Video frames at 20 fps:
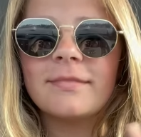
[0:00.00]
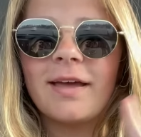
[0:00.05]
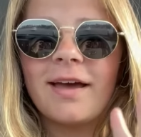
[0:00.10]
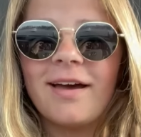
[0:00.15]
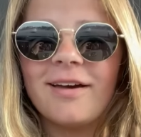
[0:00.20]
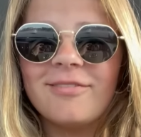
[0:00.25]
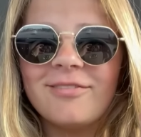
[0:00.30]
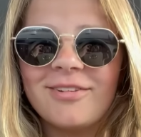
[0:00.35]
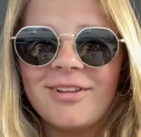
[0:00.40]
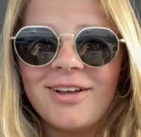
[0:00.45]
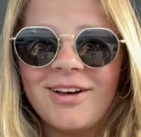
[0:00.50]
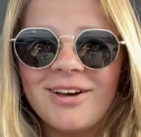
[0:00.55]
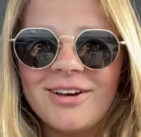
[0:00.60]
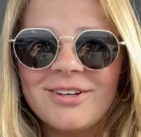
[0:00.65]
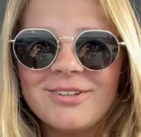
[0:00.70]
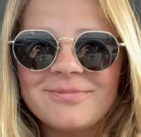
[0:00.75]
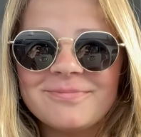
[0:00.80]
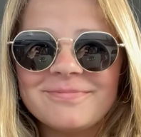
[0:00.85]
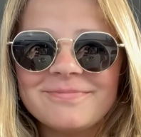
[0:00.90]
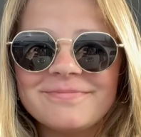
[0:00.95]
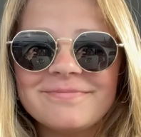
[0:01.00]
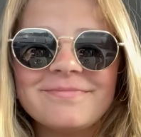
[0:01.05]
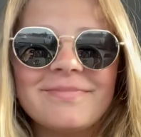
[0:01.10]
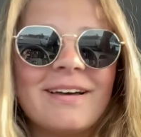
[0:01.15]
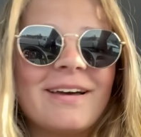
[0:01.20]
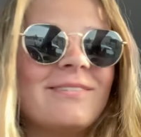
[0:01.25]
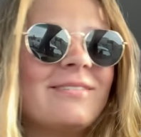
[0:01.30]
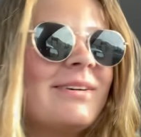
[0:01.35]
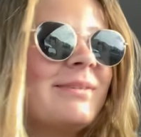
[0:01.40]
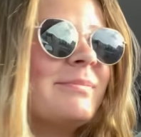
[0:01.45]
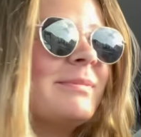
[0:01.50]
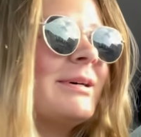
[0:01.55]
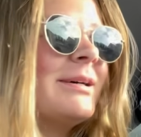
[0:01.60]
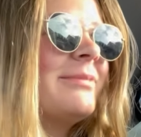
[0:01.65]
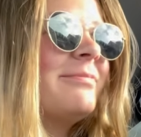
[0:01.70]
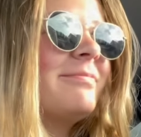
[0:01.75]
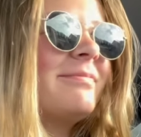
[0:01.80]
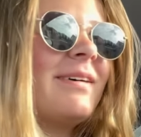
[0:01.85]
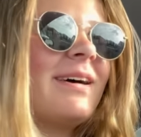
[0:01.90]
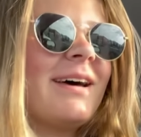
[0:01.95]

Hi vlog, I'm Emma.